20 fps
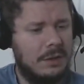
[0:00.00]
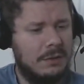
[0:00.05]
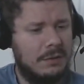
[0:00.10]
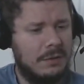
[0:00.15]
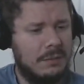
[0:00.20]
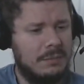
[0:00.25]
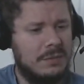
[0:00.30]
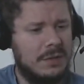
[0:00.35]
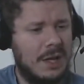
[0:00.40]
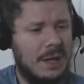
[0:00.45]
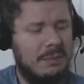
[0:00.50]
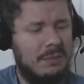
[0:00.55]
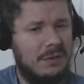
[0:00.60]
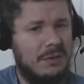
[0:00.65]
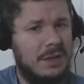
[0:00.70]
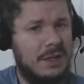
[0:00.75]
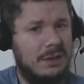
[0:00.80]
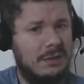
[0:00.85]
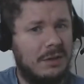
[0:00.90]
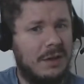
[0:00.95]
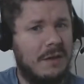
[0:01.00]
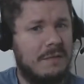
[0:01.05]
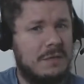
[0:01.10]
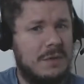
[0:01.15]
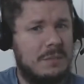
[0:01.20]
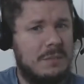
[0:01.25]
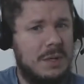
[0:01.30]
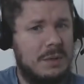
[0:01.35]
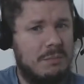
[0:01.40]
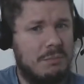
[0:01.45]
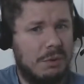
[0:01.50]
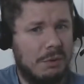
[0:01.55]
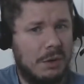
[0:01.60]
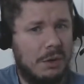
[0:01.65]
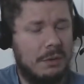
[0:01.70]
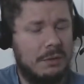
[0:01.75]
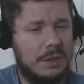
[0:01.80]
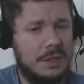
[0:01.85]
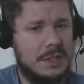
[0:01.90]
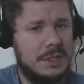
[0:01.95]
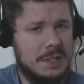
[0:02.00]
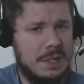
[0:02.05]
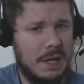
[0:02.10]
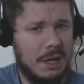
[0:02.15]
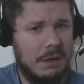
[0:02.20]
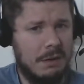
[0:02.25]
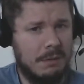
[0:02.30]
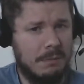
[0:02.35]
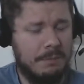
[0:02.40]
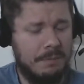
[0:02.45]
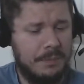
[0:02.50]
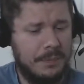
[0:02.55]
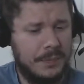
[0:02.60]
sometimes things have to be broken down